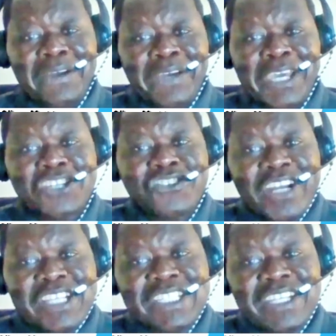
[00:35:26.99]

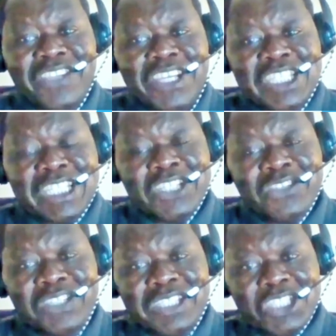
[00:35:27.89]
entrusted the
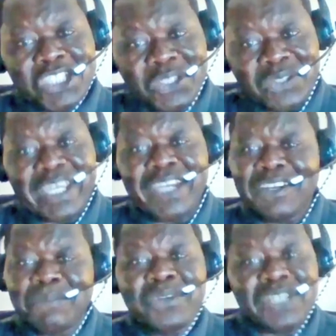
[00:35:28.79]
security to cannot
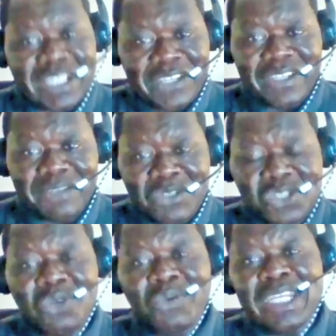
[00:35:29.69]
protect them. So
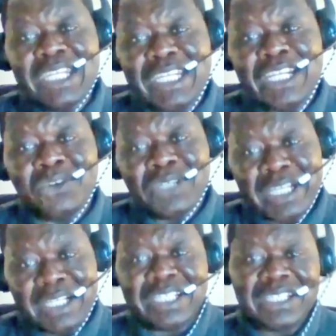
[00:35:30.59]
we need an
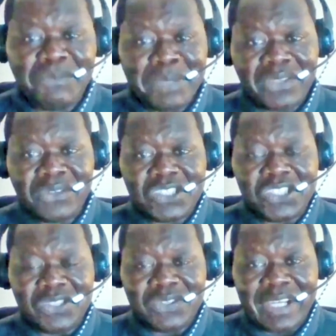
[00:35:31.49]
alternative method to
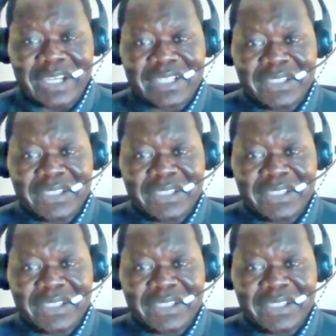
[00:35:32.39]
do that.